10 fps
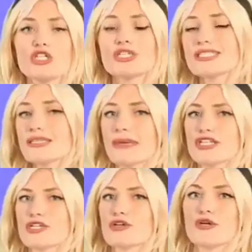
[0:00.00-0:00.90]
just to
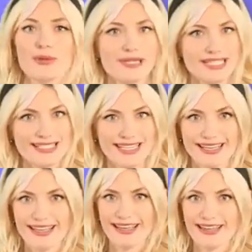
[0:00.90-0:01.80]
make sure nobody's
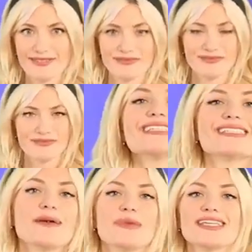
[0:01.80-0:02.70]
sneaking in.
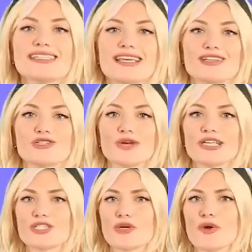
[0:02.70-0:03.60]
Some may say that
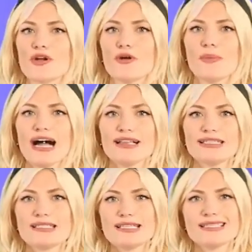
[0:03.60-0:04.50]
Drake's Toronto
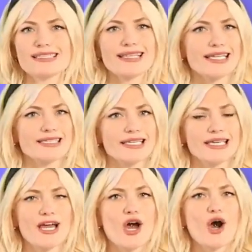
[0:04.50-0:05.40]
palace is
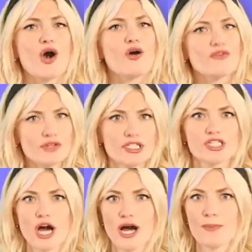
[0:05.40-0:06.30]
slightly over the
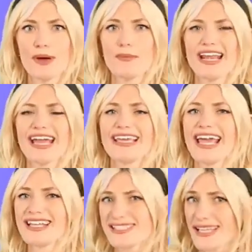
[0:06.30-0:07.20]
top, but I
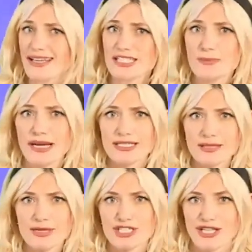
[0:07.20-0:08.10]
can't say
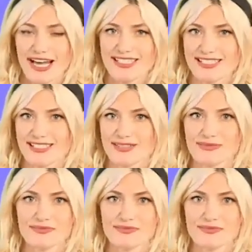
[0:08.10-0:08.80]
expected much less.